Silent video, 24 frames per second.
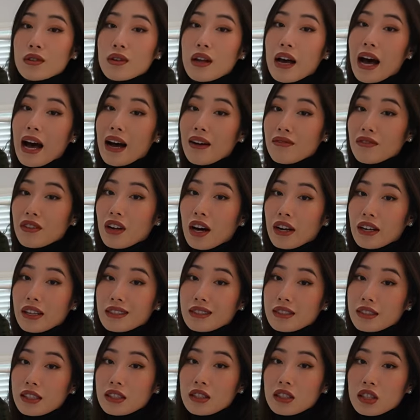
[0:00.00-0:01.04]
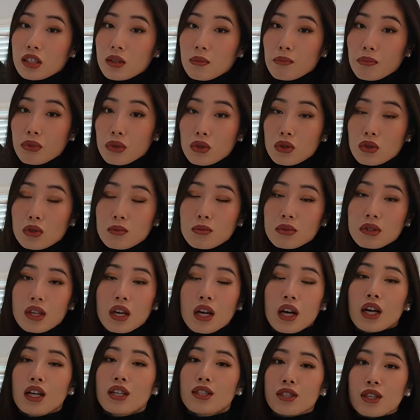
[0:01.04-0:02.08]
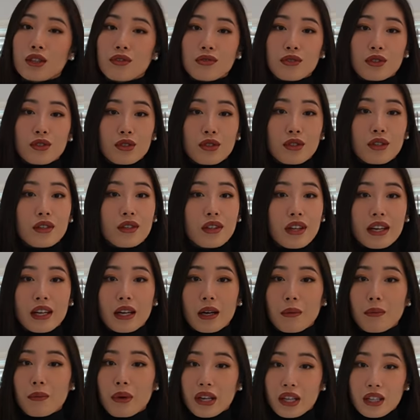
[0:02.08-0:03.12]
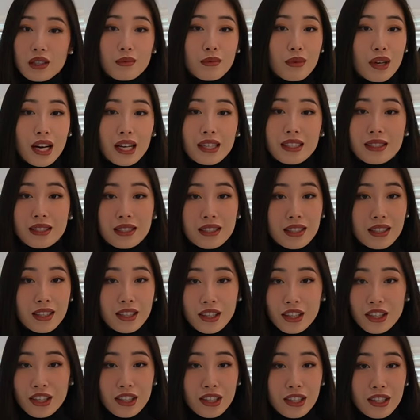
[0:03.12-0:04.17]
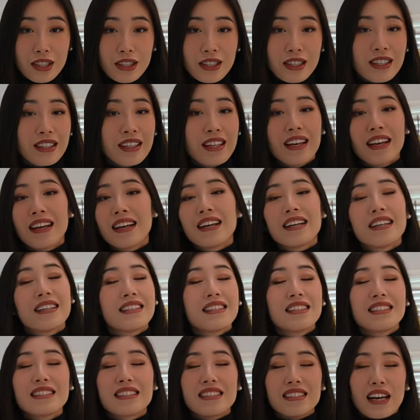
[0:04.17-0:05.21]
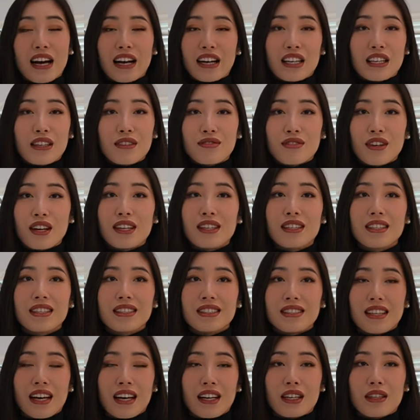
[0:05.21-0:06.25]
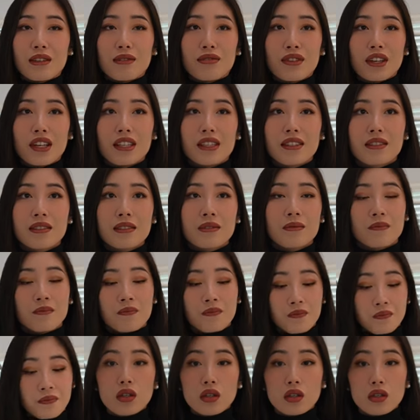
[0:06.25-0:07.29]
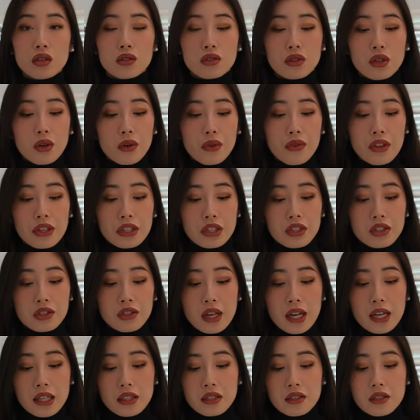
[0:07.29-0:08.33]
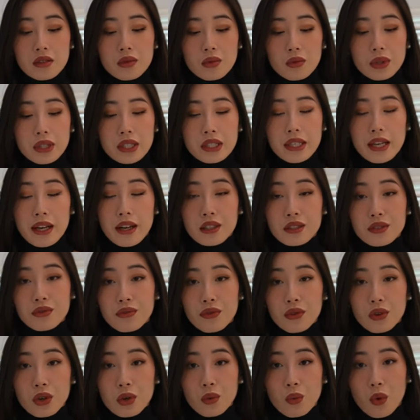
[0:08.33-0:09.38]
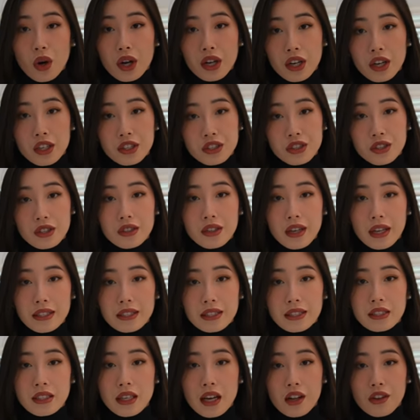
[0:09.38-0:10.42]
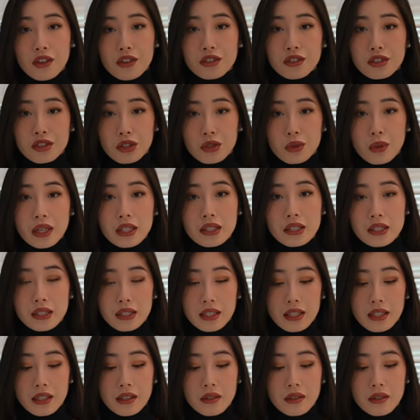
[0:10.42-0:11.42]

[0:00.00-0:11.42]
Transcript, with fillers: have non-existent boobs, so if you're like a bigger breast girl, it's not gonna fit. It's not gonna fit. So this dress retails for one hundred nineteen dollars U S D,